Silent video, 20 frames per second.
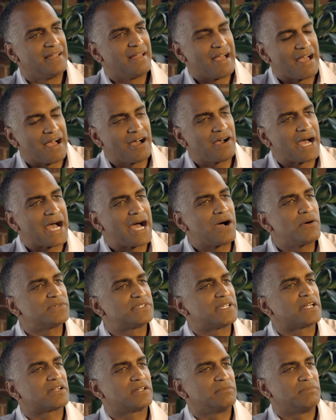How is
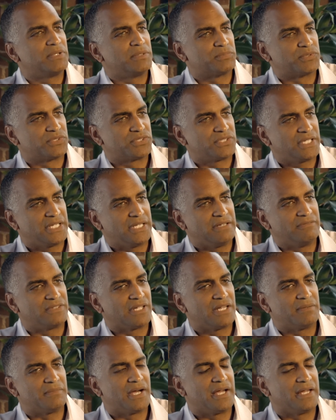that going to be perceived?
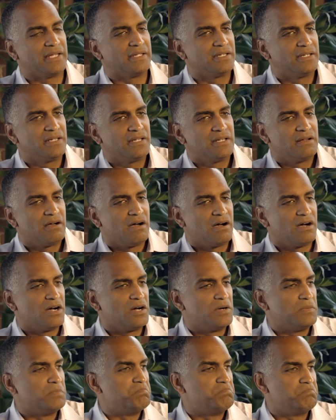Am I
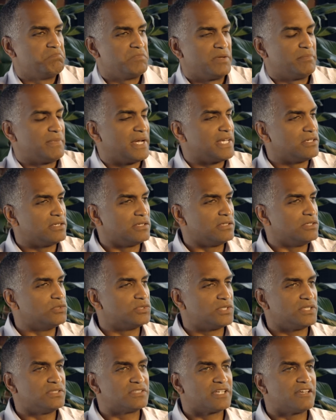
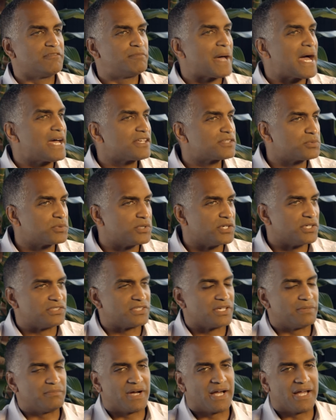using safe passwords?
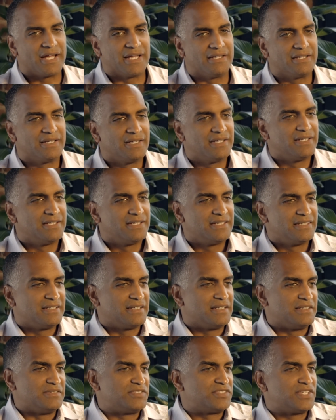Am I
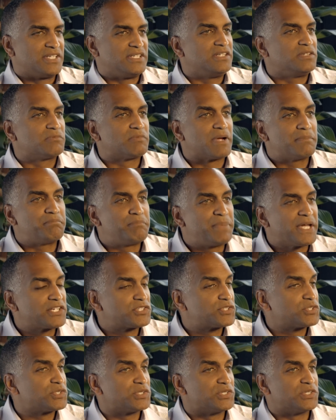sending the right
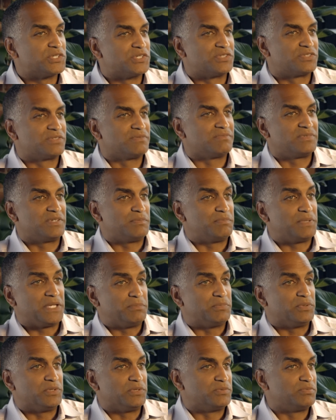pictures to
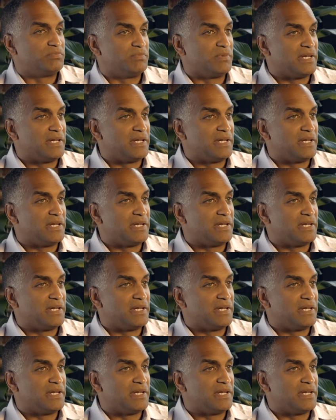people?